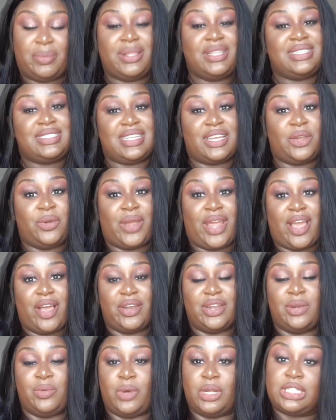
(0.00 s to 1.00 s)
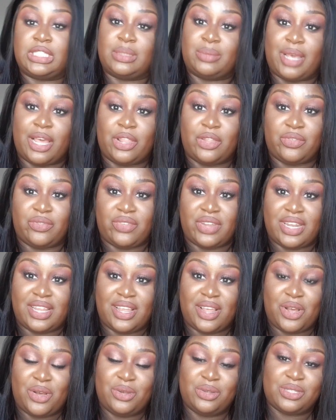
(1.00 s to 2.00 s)
Please stick around and watch some other
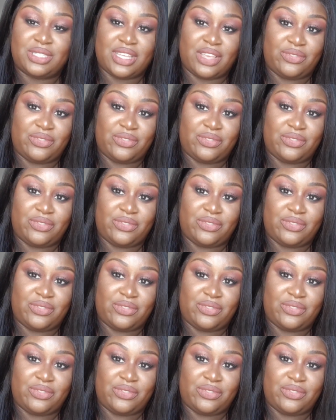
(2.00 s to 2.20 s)
videos